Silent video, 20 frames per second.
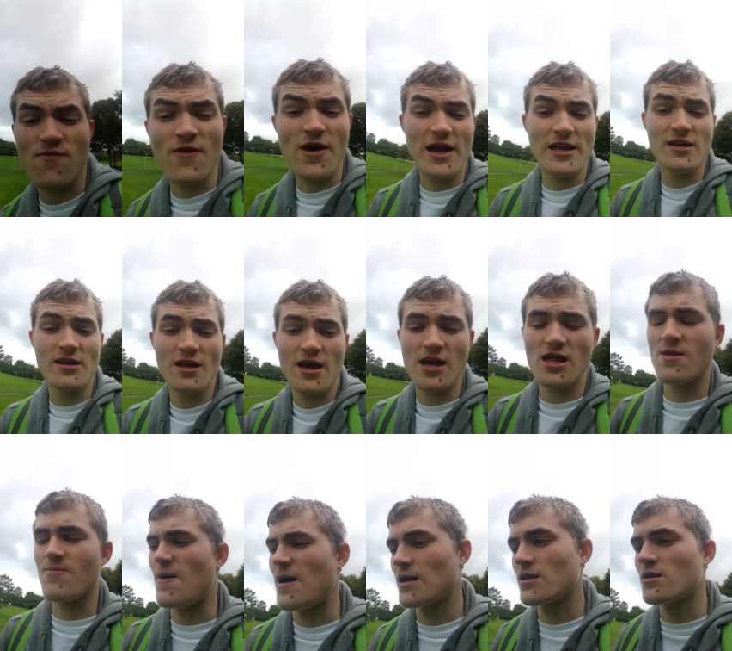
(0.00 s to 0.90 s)
Friday night
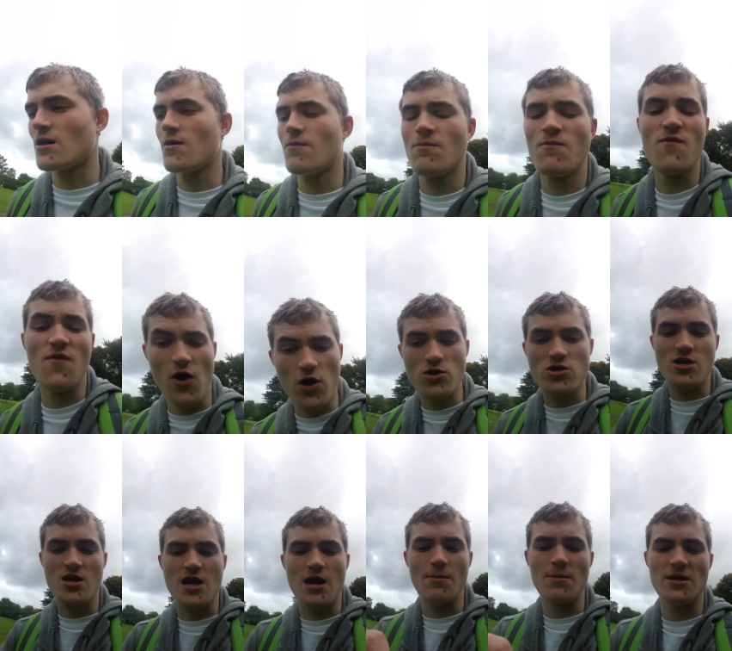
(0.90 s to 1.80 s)
SmackDown. Box is
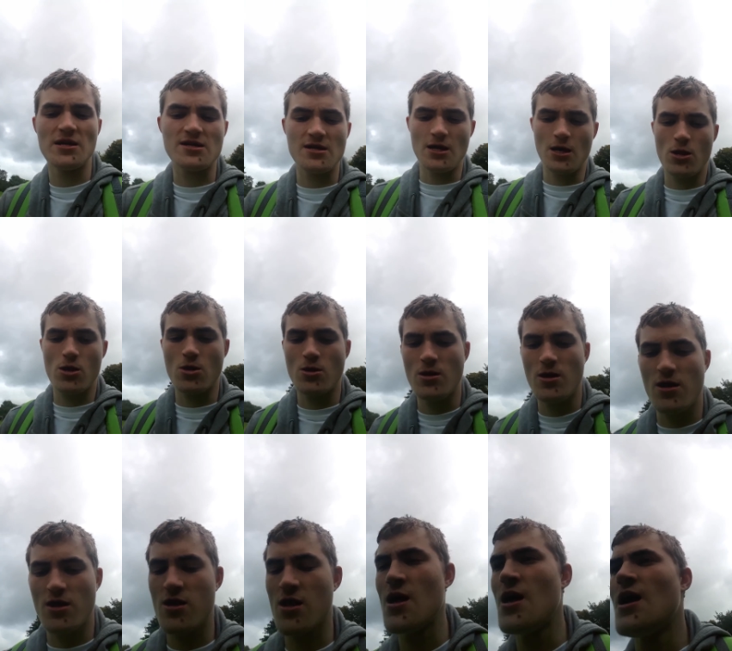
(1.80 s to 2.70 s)
coming tonight, Junnies.